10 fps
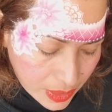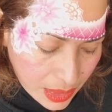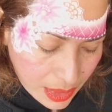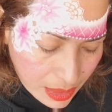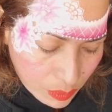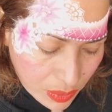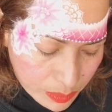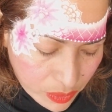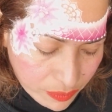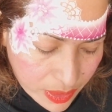and one
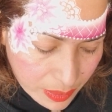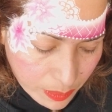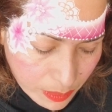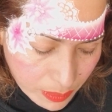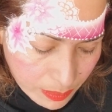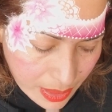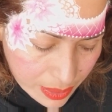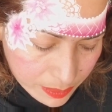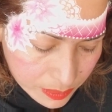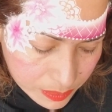more for the
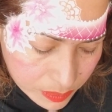bottom